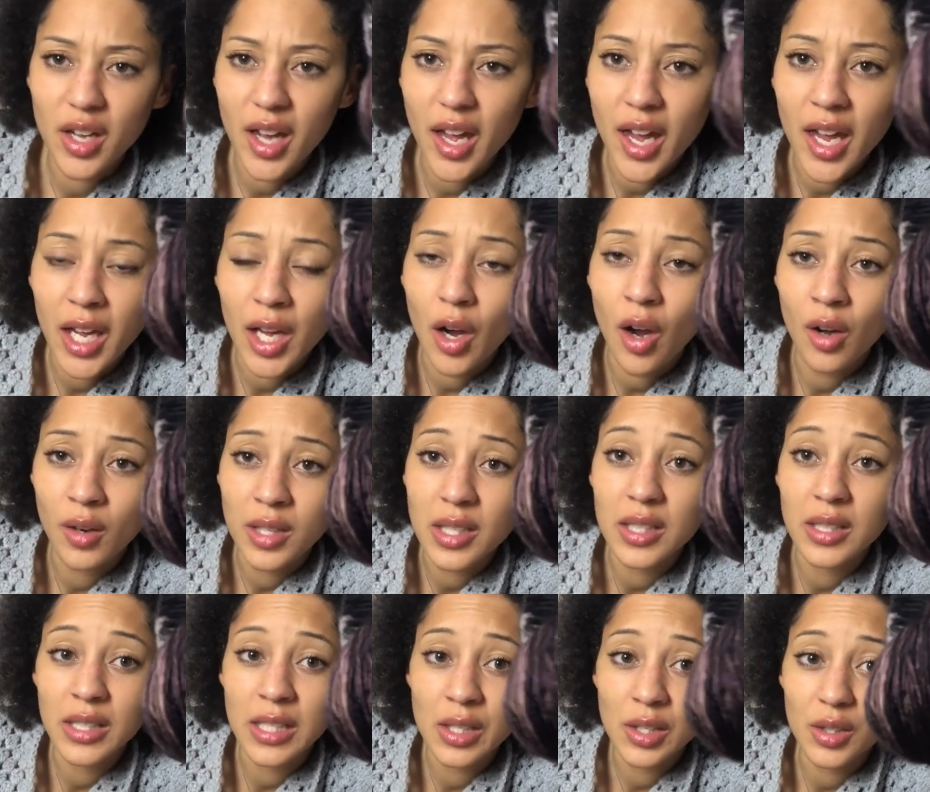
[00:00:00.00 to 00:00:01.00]
It
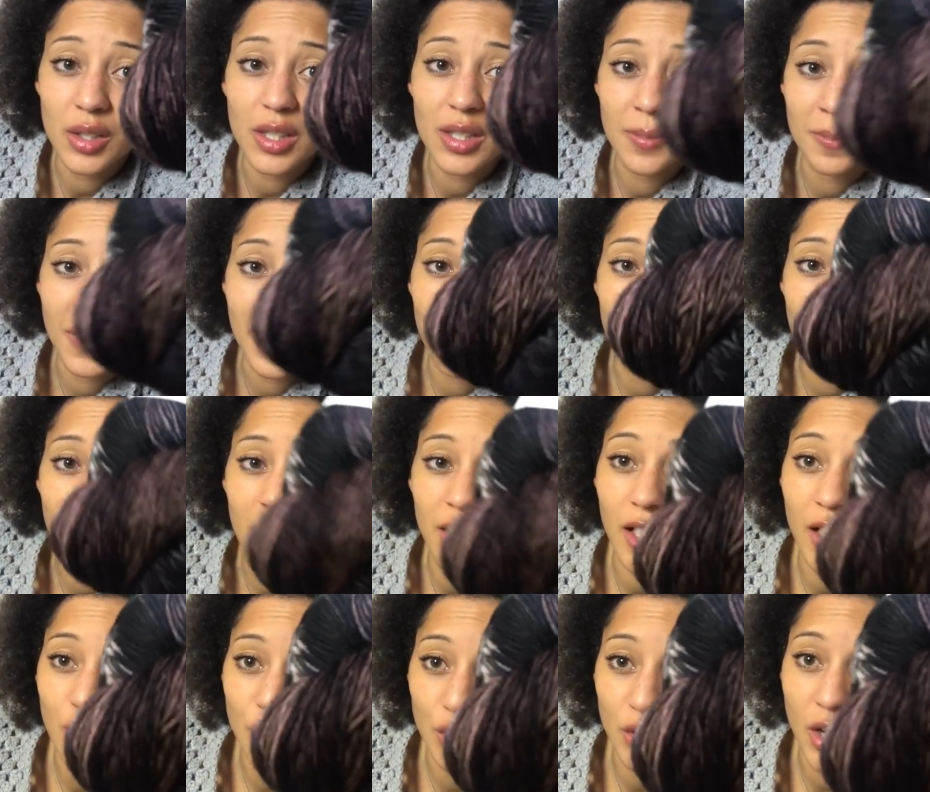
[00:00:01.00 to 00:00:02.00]
honestly looked to me like
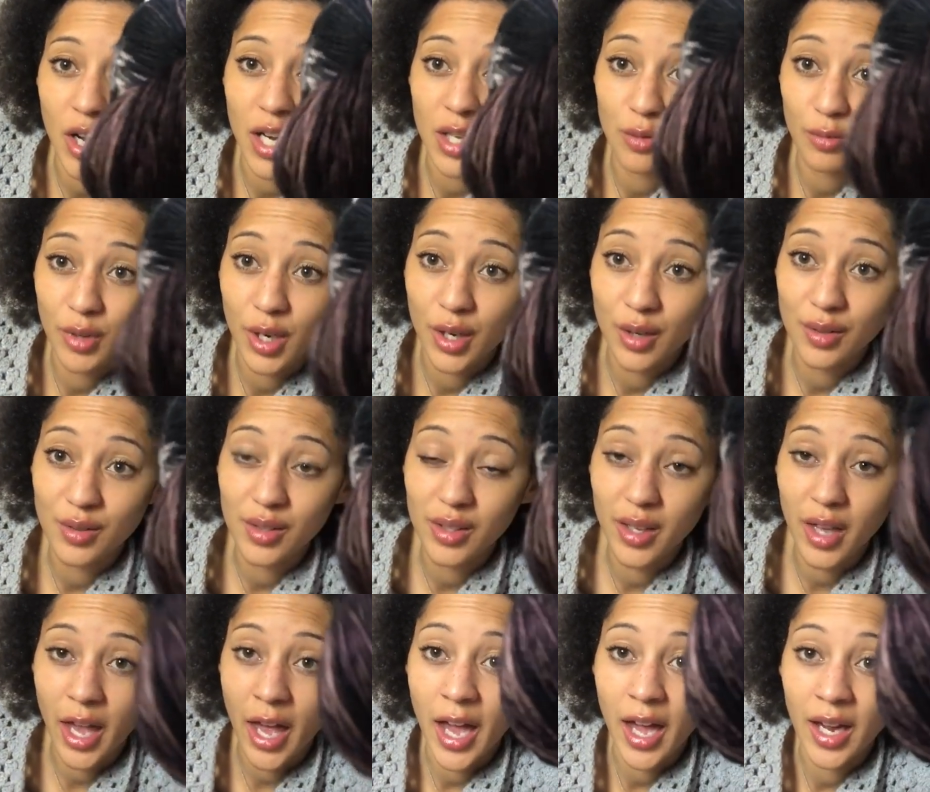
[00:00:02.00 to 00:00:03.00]
a dried rose,
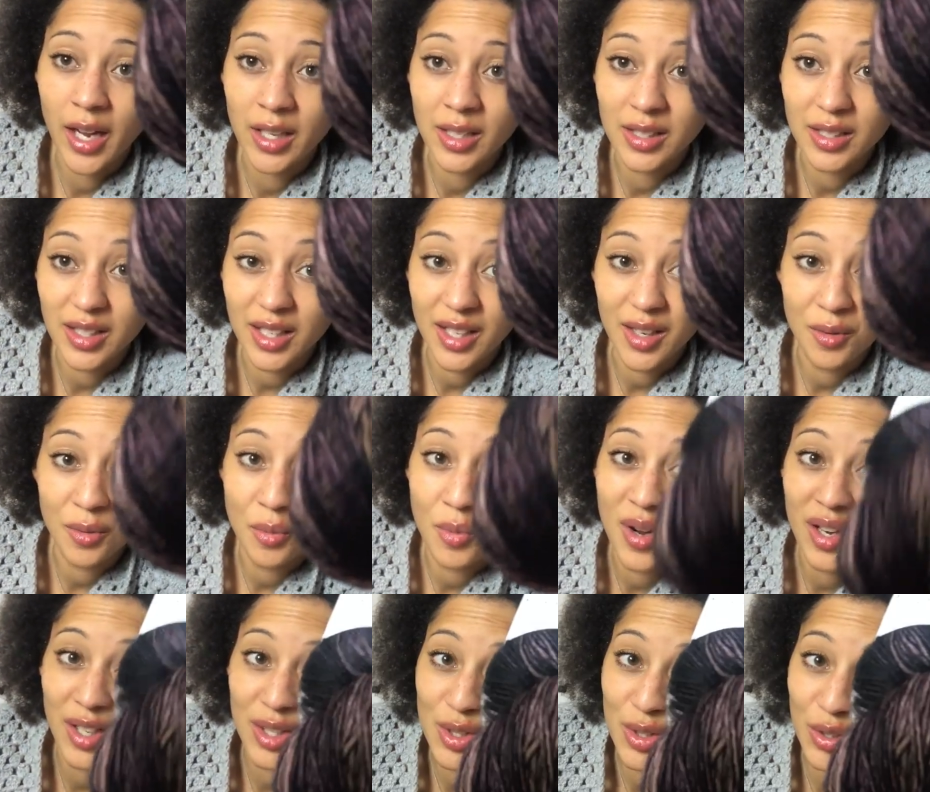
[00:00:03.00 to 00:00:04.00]
and when
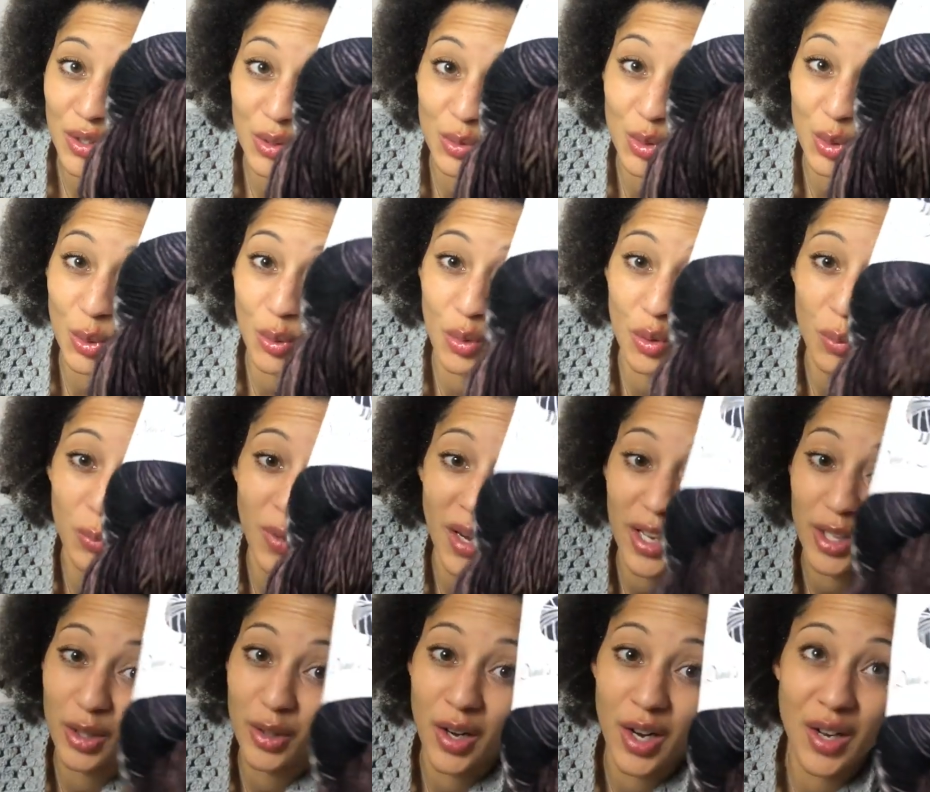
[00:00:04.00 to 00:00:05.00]
I saw that it was called
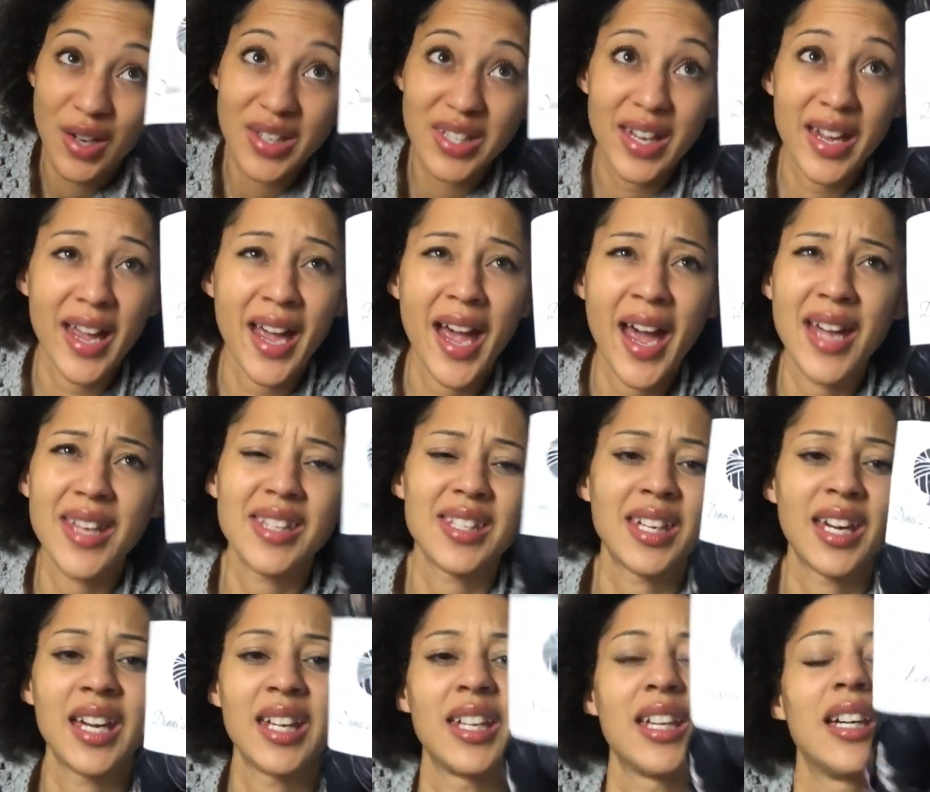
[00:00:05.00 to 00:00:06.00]
Black Rose, I had to
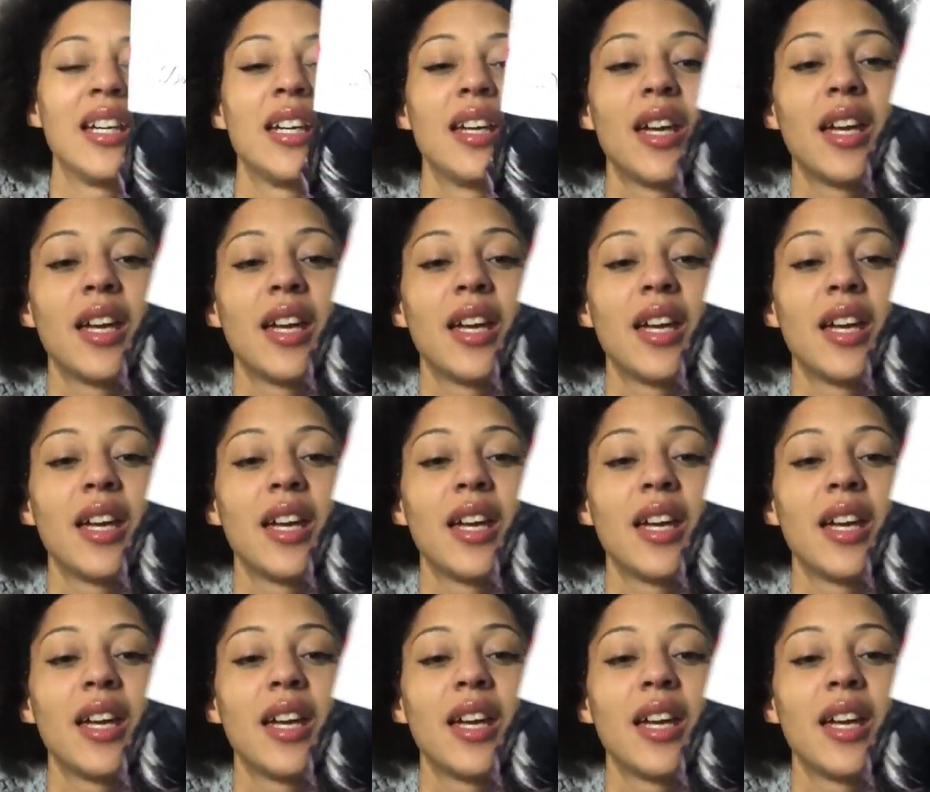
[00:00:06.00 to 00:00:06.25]
get it.